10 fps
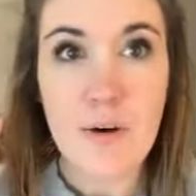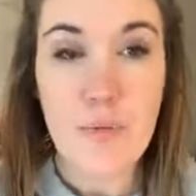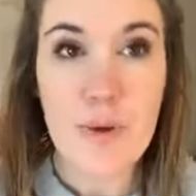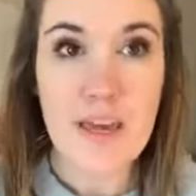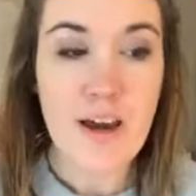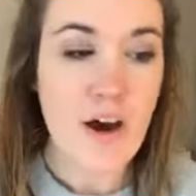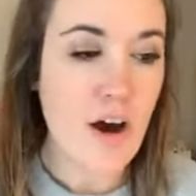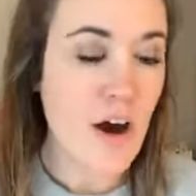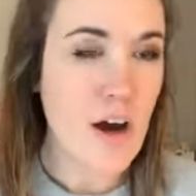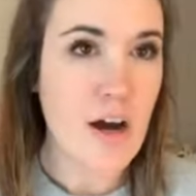we
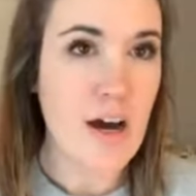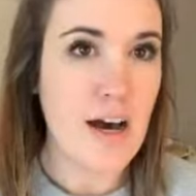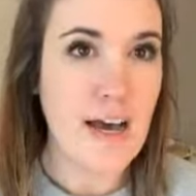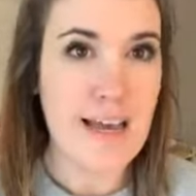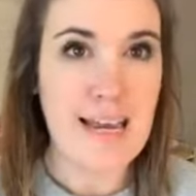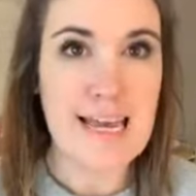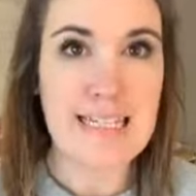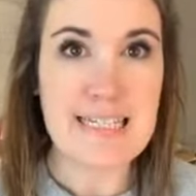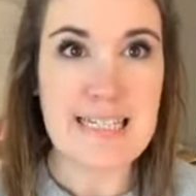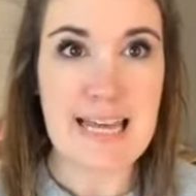are on
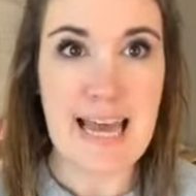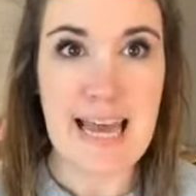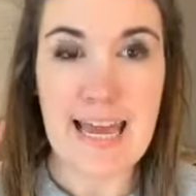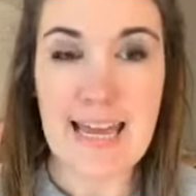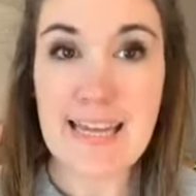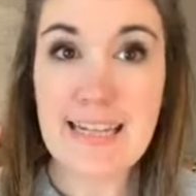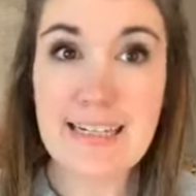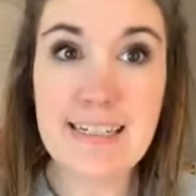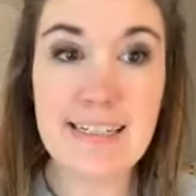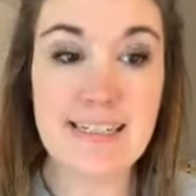day
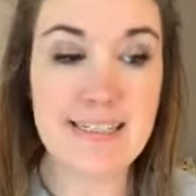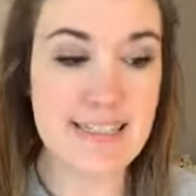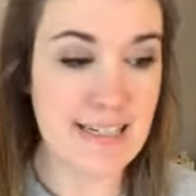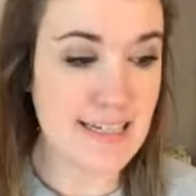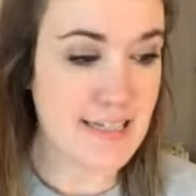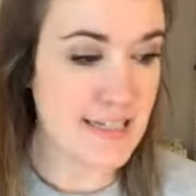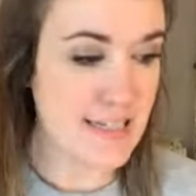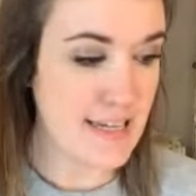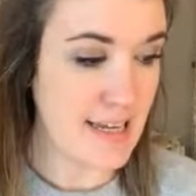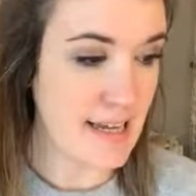
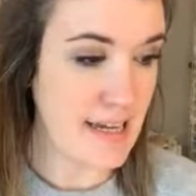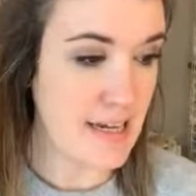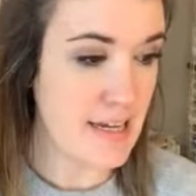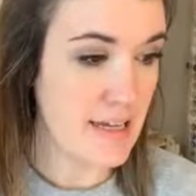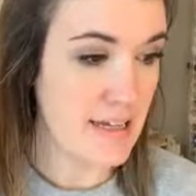16